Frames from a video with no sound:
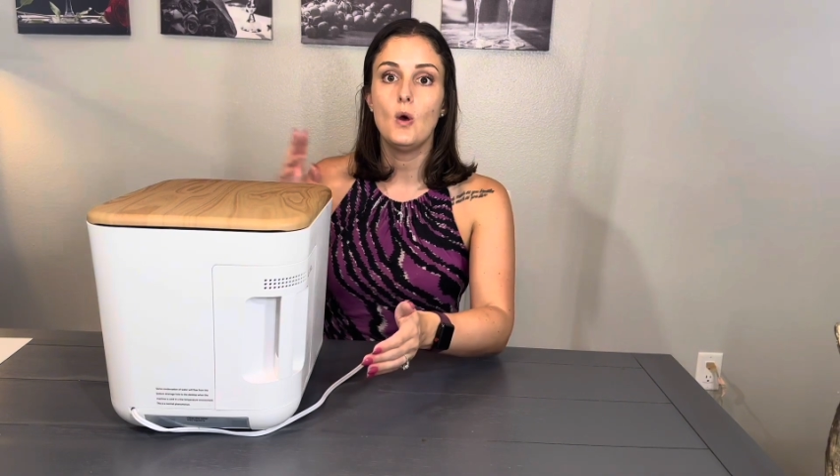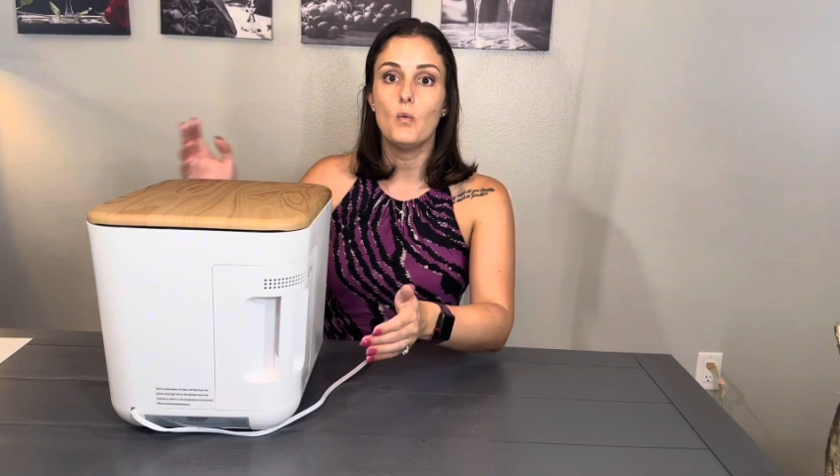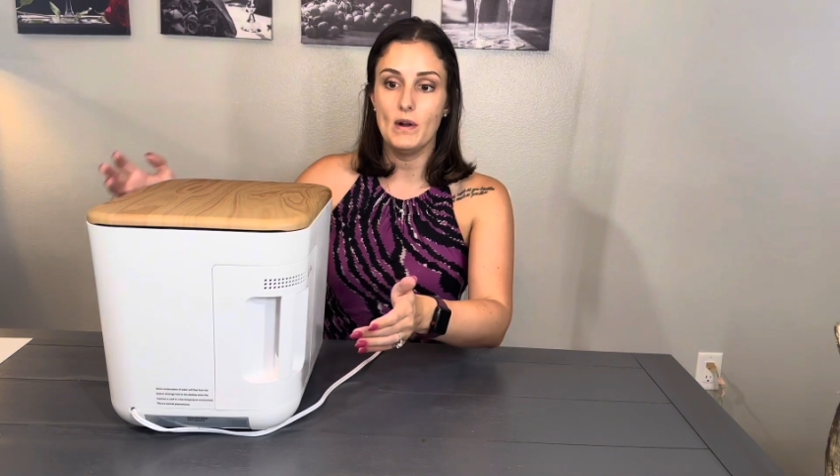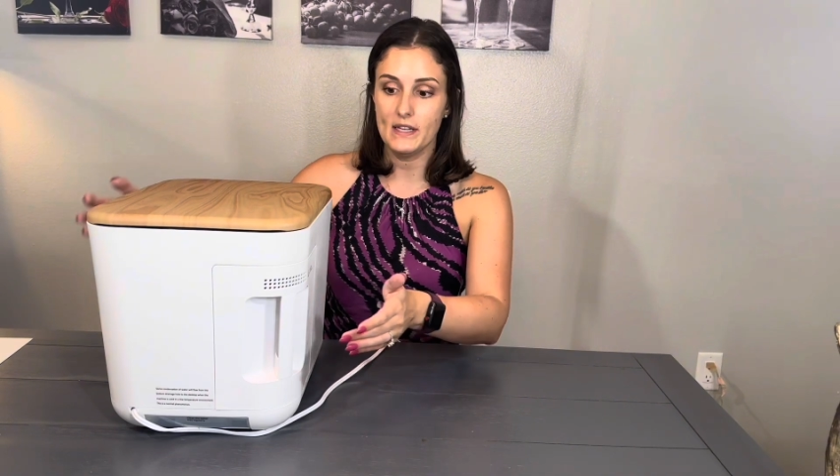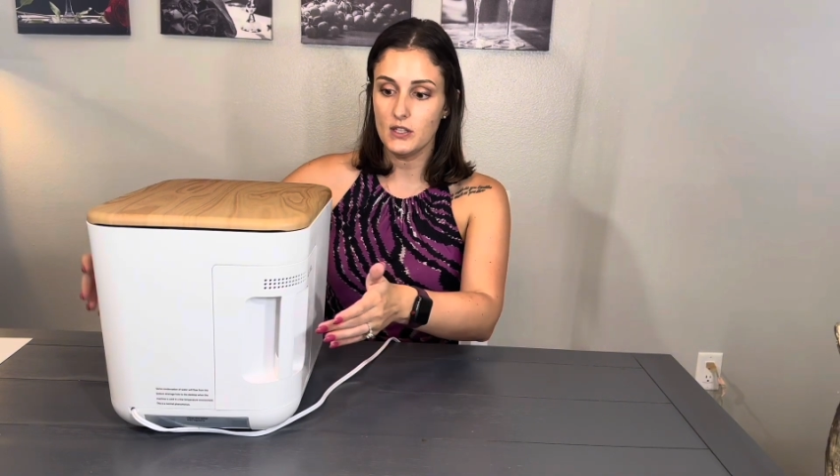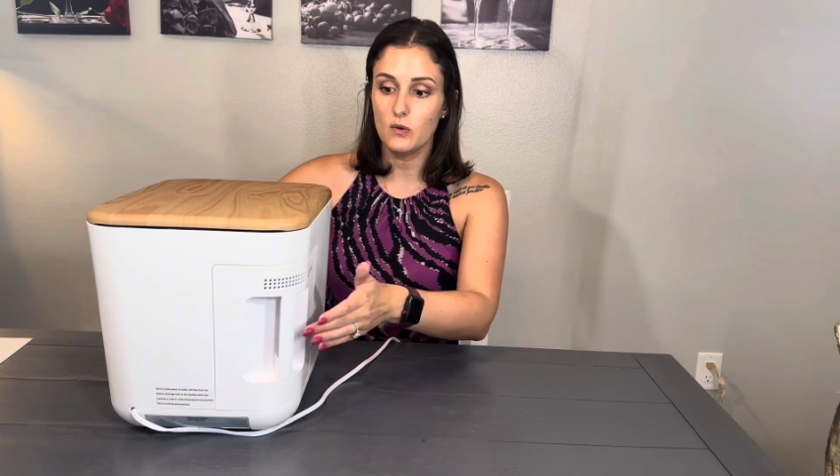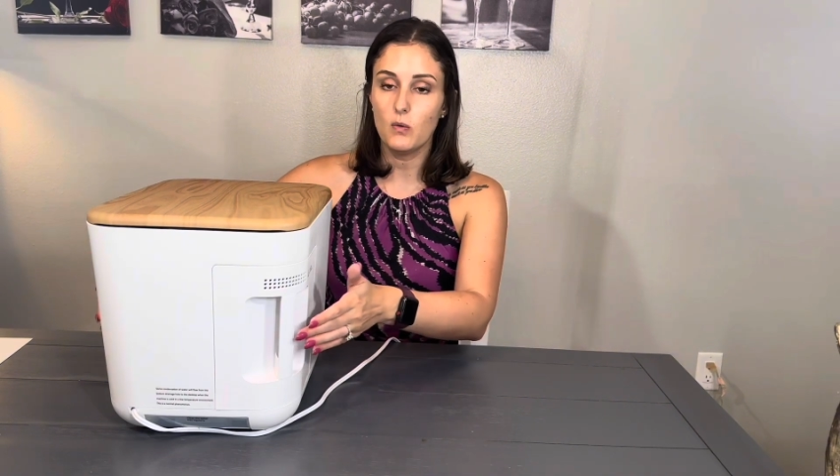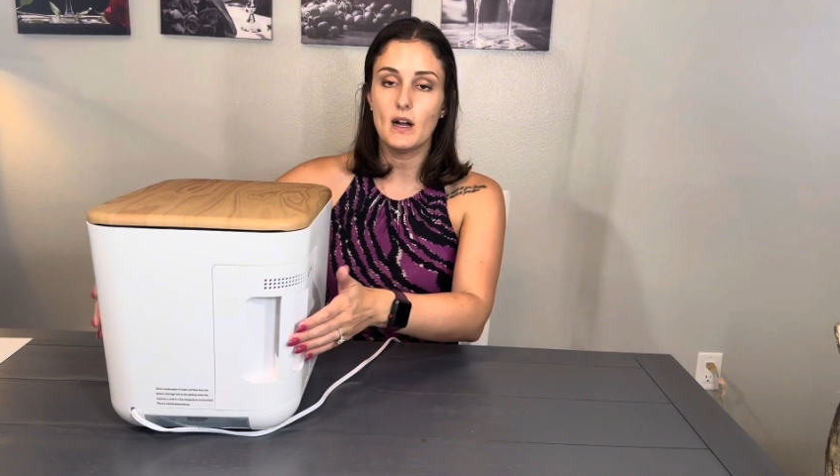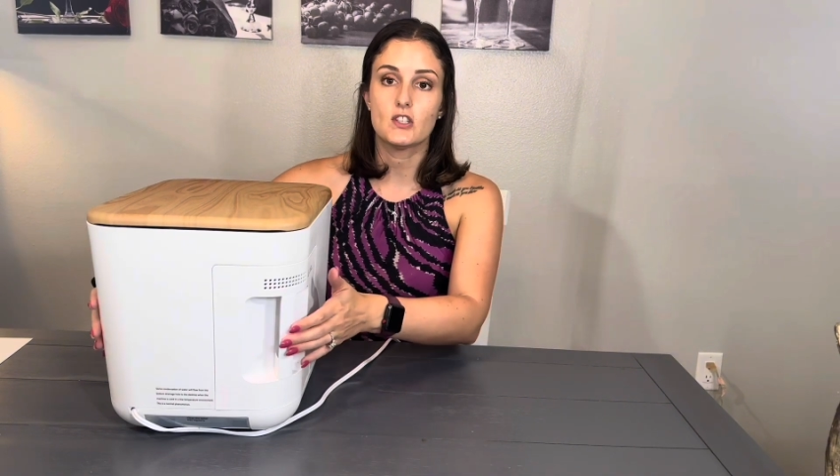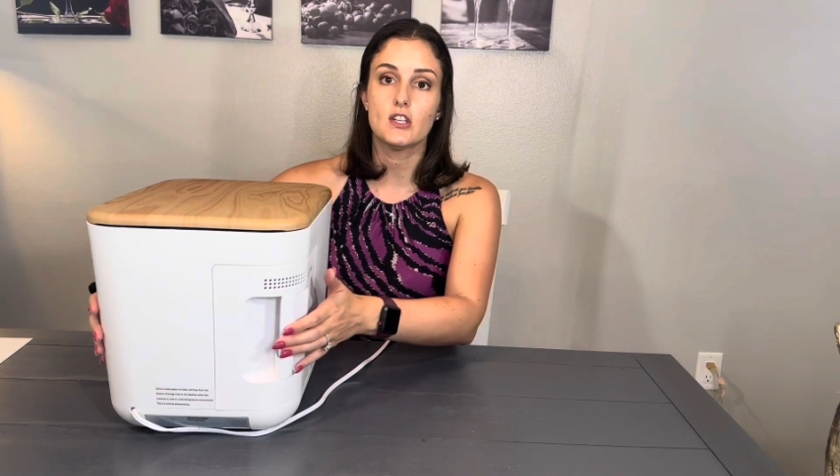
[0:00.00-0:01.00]
When you
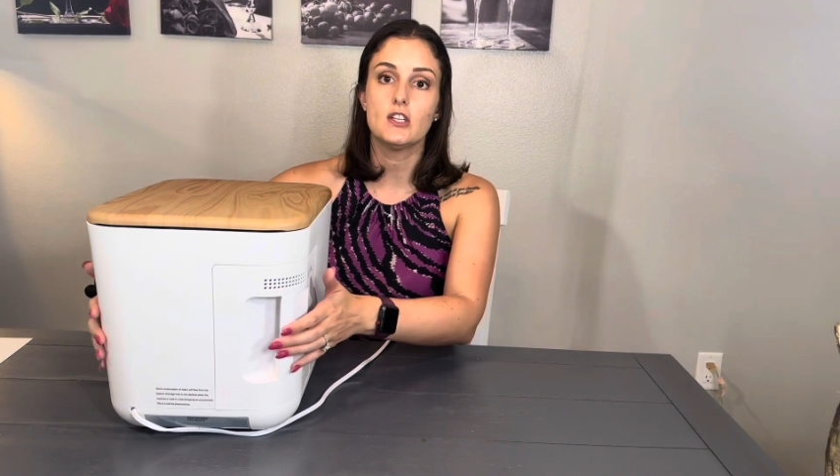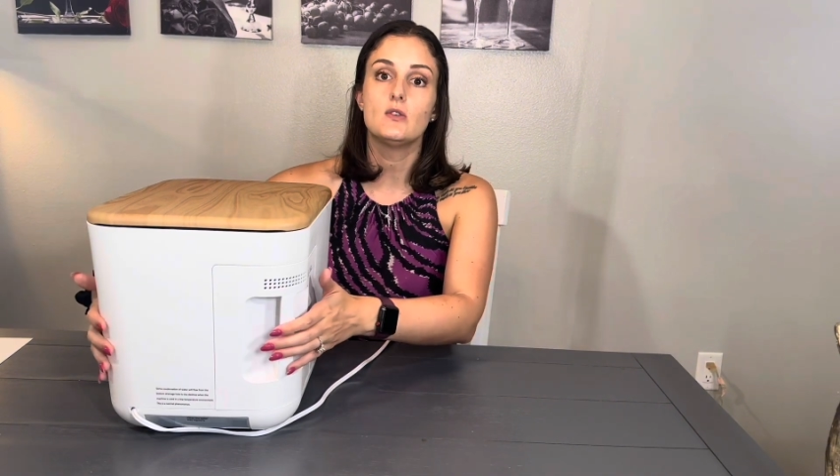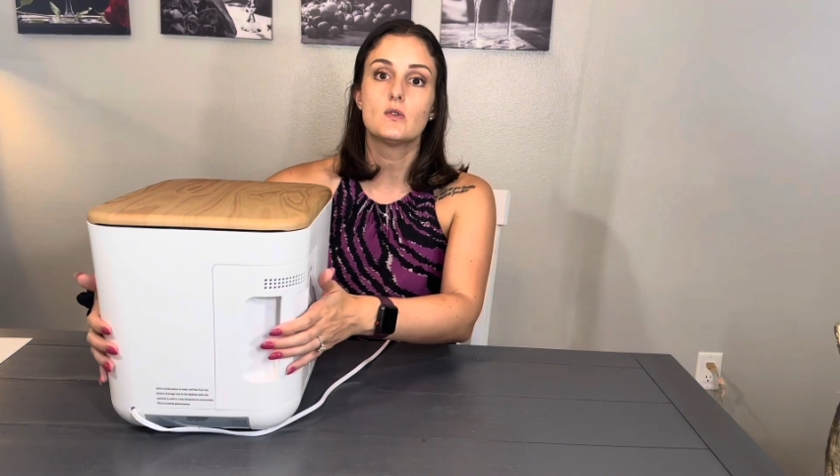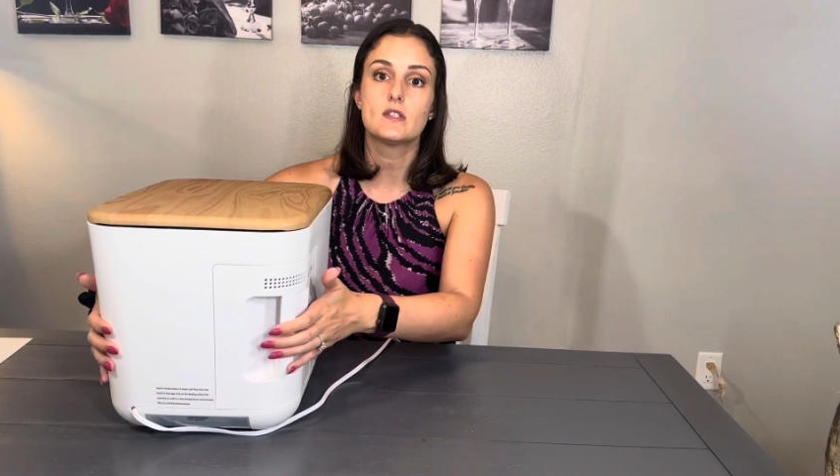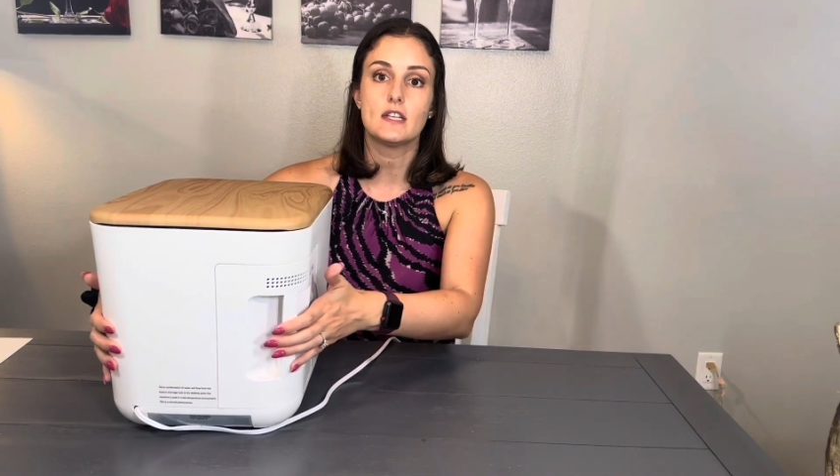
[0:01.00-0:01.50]
want to use it,